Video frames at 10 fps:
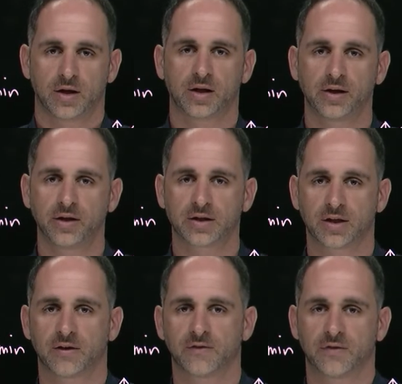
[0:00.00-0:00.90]
clearance
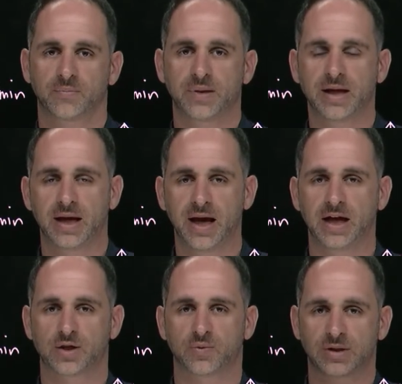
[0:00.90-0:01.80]
of
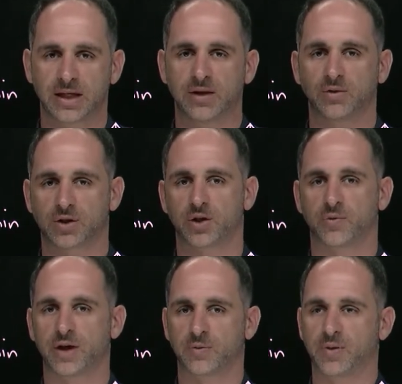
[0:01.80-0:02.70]
pH was equal to the
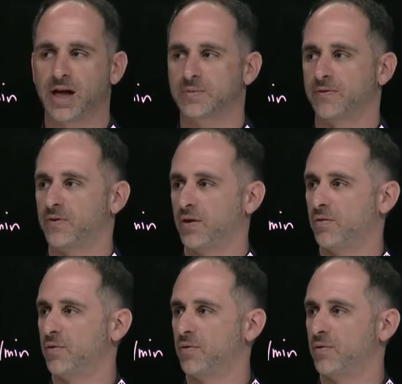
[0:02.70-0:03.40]
renal plasma flow.